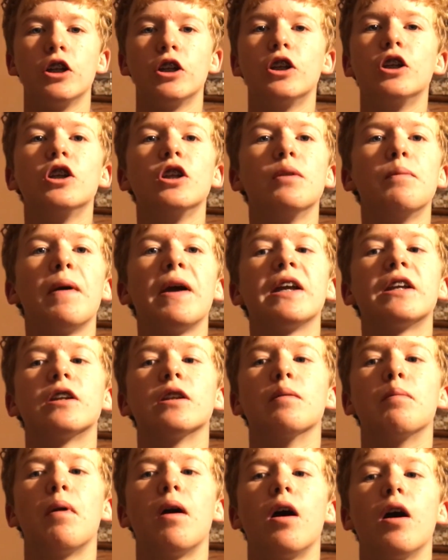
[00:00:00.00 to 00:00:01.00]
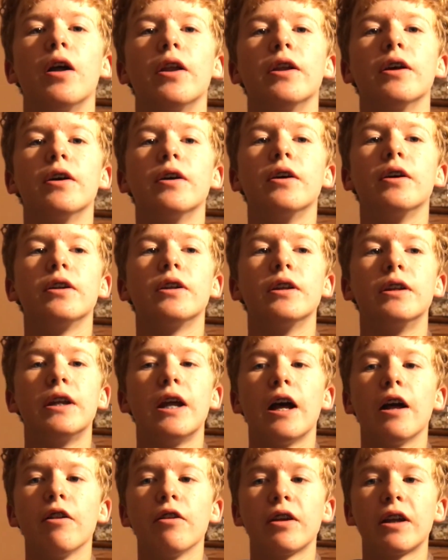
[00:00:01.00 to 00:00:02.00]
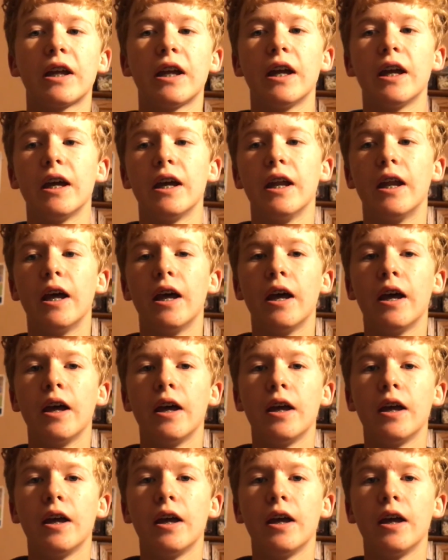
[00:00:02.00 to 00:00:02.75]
to the base of the pond to tell a kid